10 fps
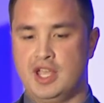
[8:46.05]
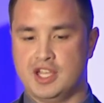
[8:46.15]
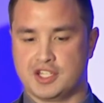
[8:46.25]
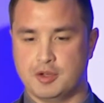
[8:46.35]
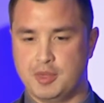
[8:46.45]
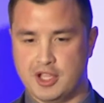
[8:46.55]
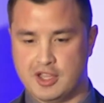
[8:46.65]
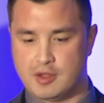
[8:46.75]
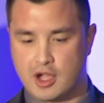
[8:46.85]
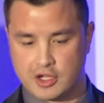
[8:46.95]
is going to be
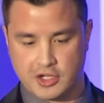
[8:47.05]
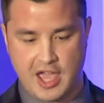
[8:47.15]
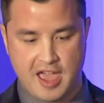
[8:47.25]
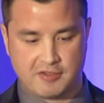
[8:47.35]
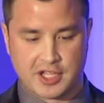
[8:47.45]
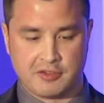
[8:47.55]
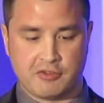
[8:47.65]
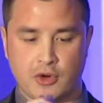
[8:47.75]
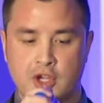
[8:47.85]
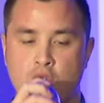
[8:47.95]
a good advocate
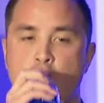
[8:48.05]
for you.